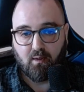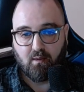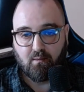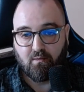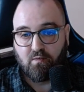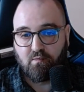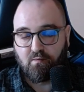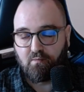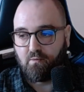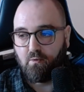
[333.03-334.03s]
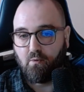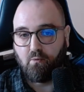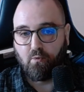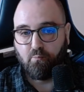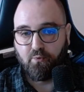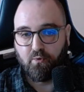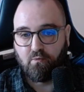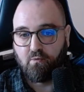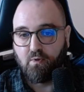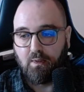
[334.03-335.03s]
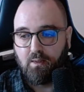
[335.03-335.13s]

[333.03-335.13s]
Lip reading: at least, you know, compute